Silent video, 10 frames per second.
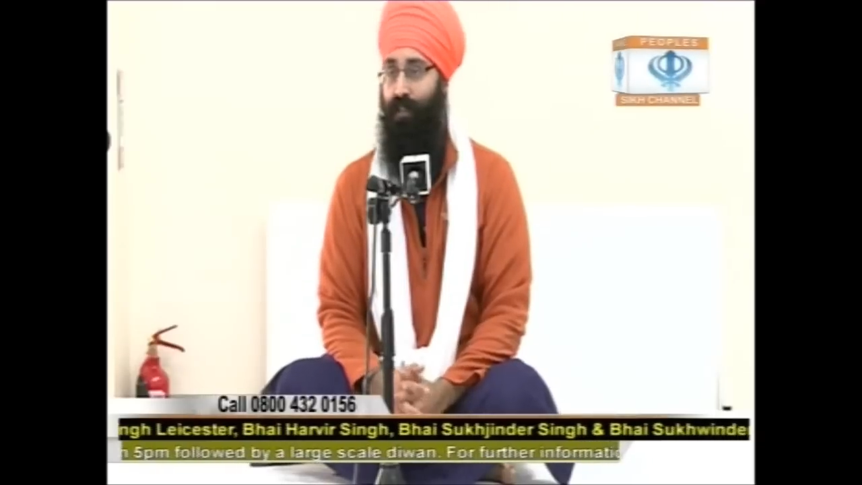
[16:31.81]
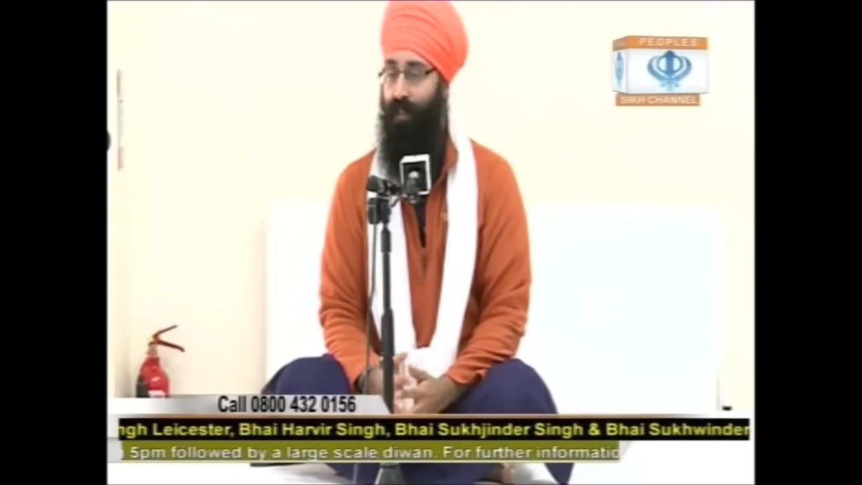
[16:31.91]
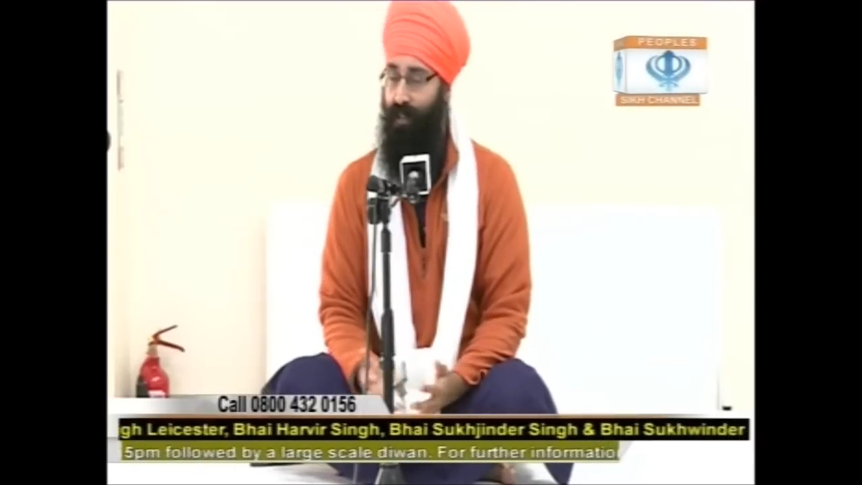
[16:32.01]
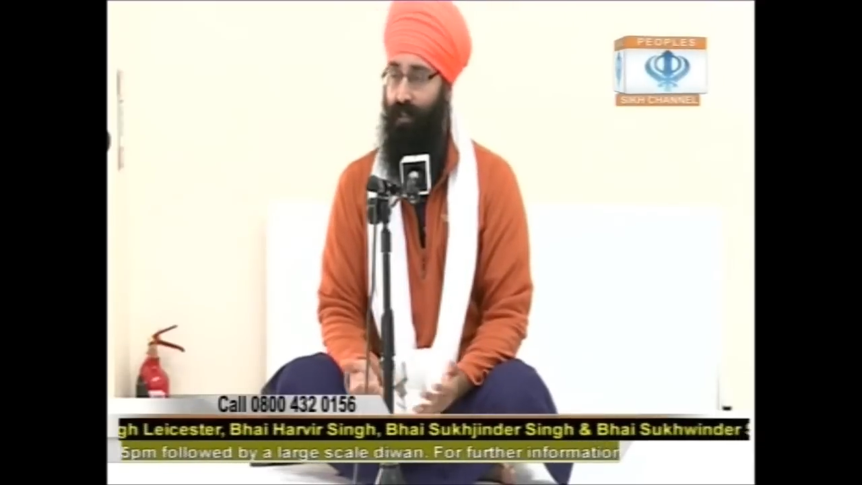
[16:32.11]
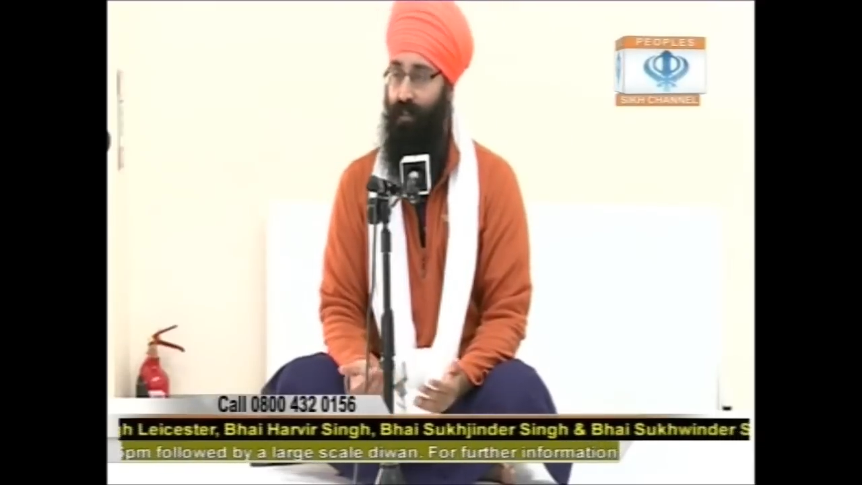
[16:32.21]

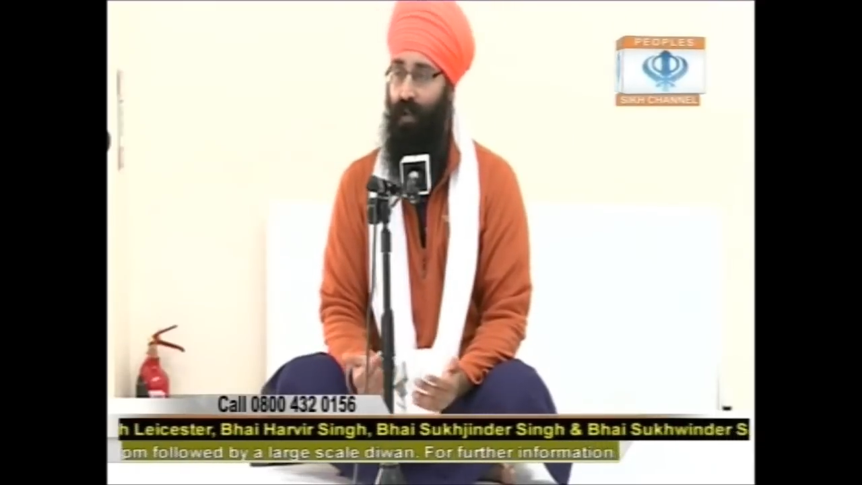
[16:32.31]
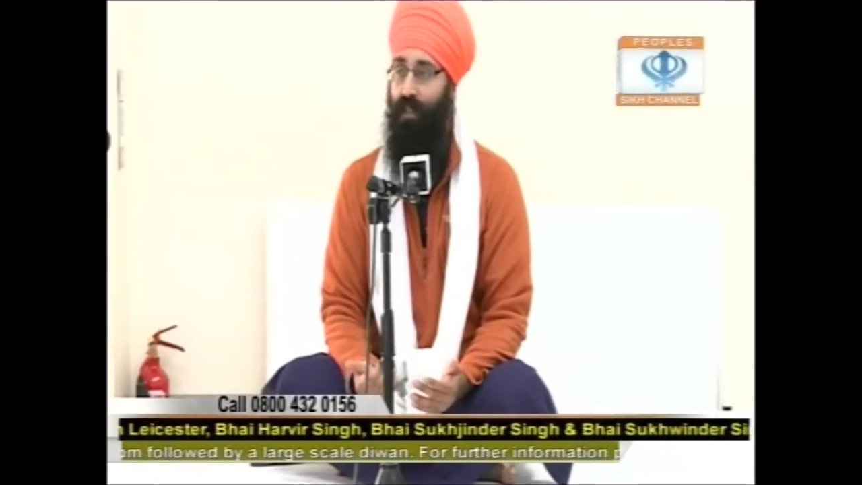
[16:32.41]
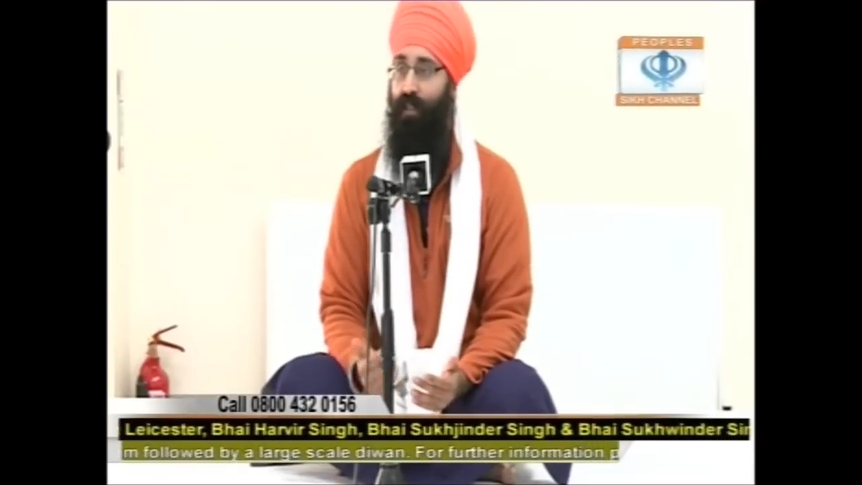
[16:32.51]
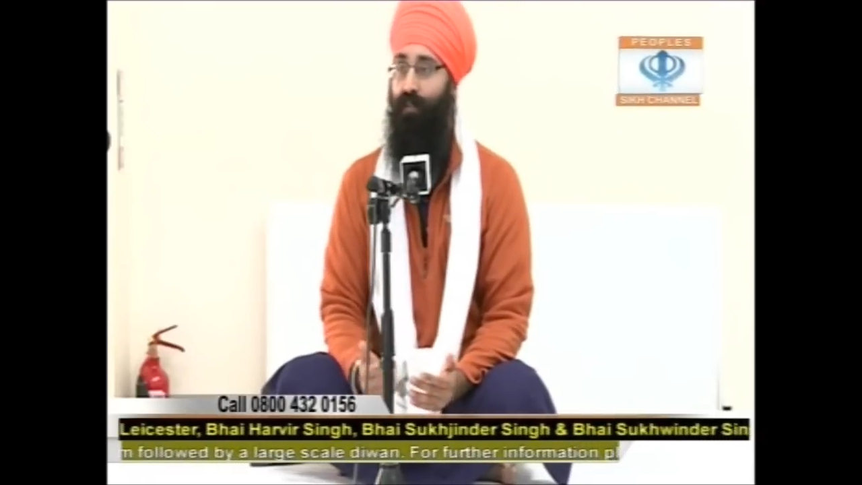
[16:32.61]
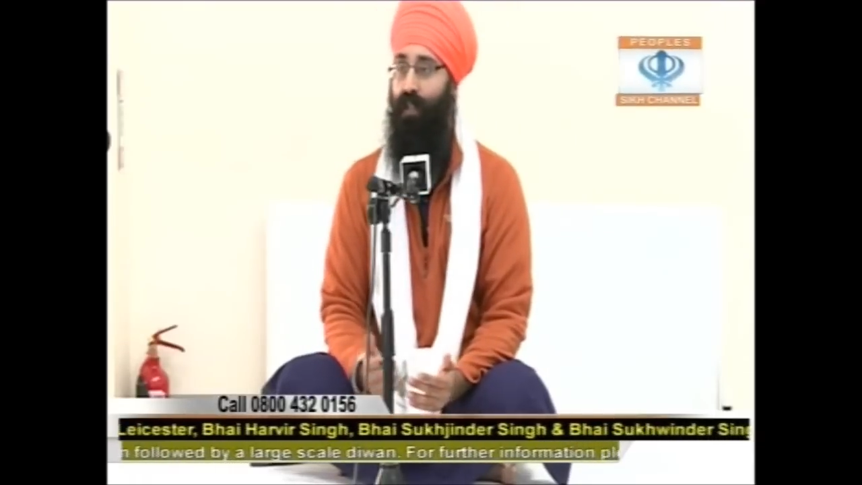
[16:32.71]
So there's a
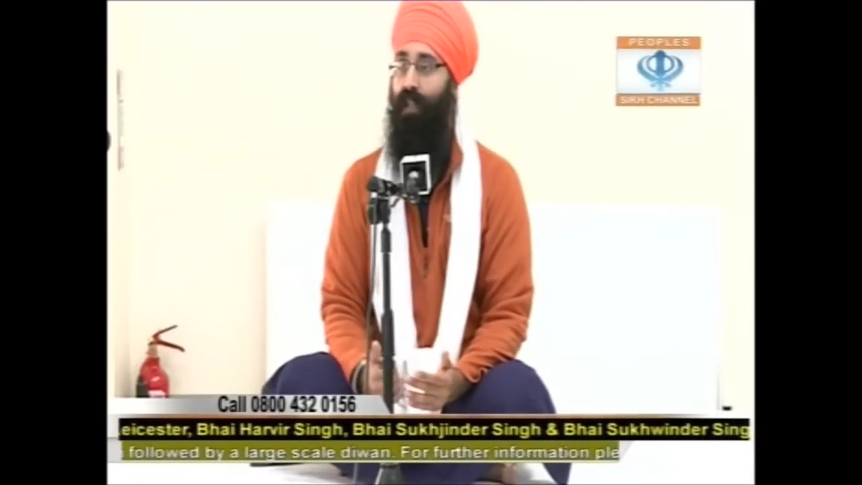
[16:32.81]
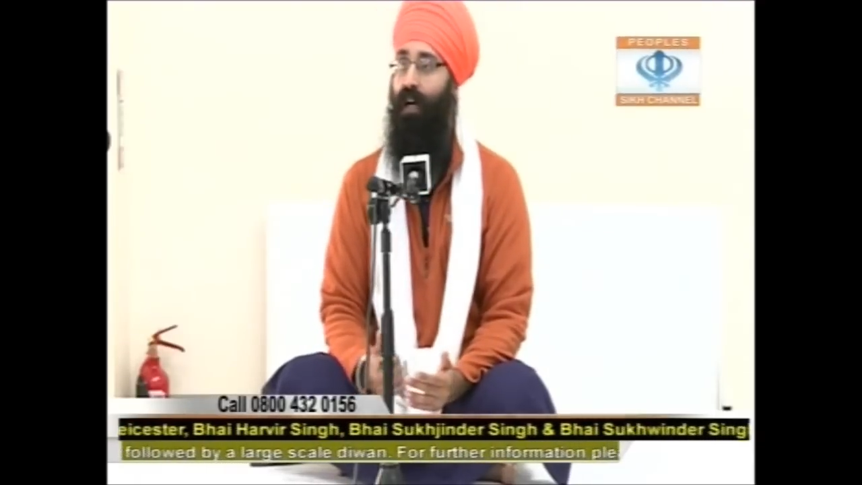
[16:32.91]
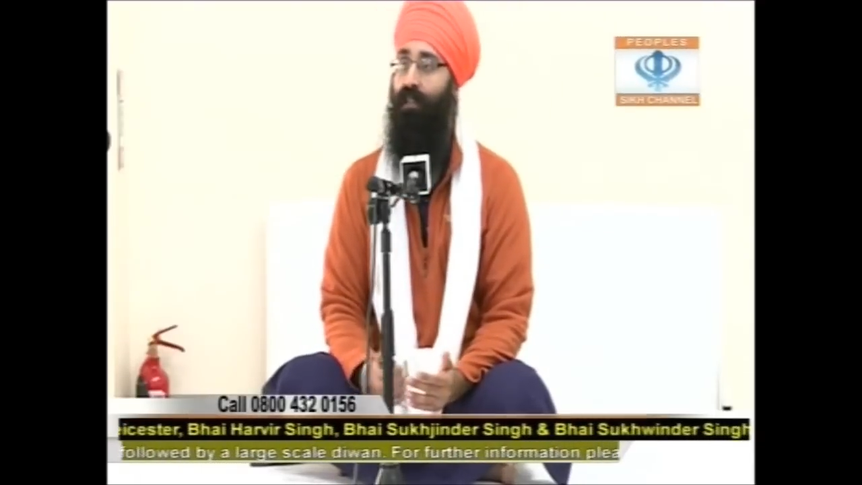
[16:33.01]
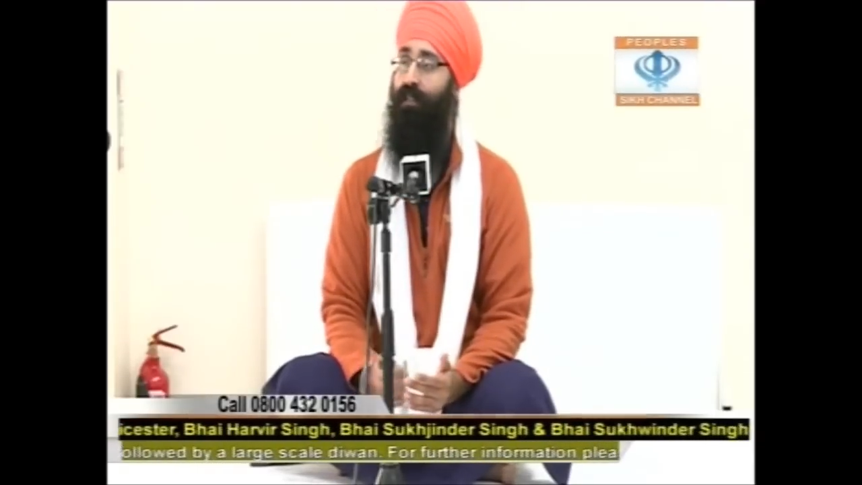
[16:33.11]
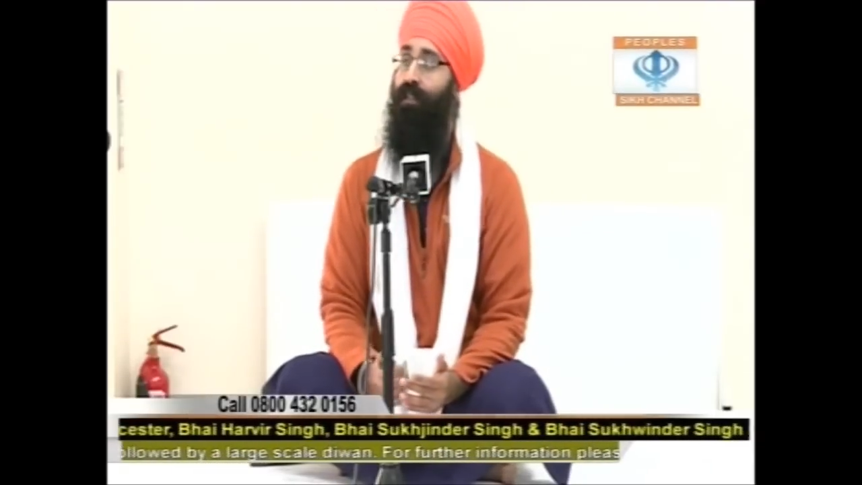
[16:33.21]
starting of the
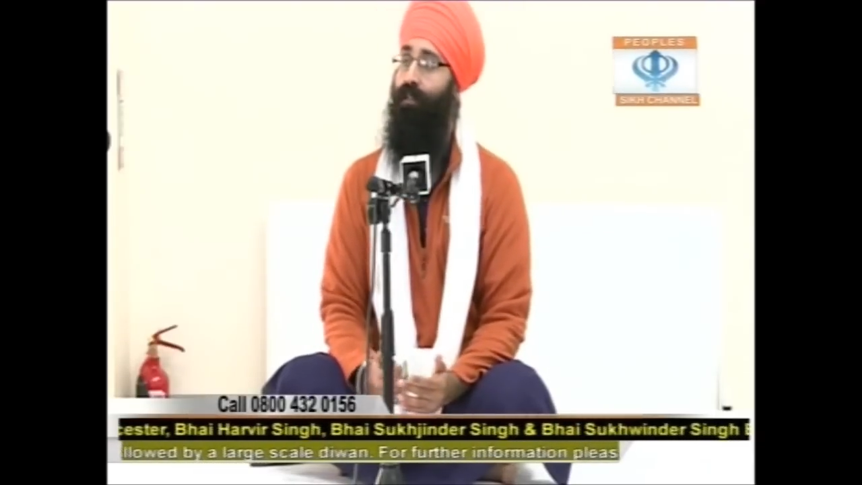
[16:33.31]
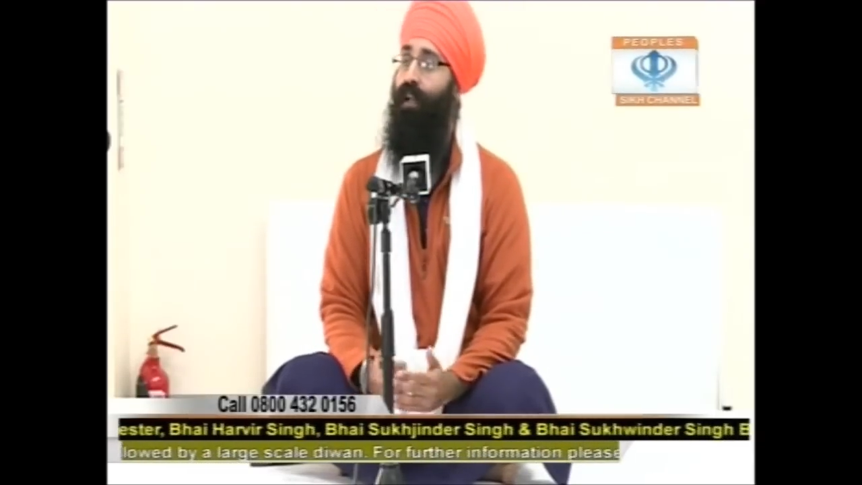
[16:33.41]
Das is